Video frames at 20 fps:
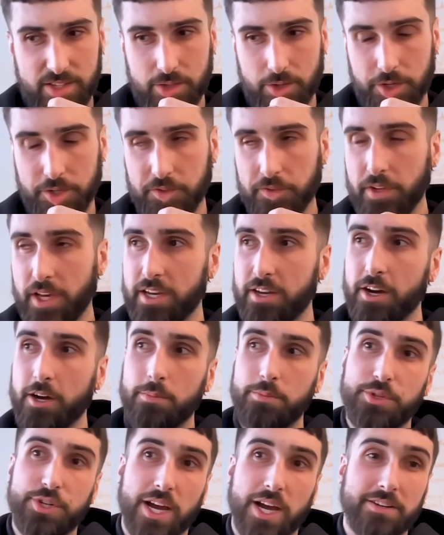sort of like
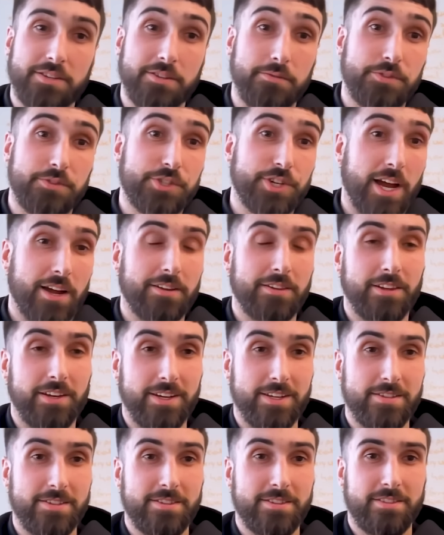objective
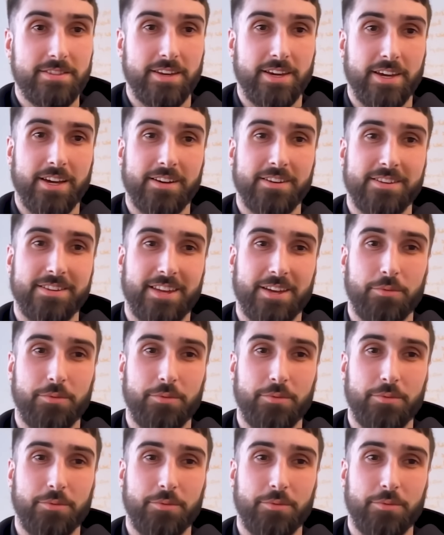checklist thing.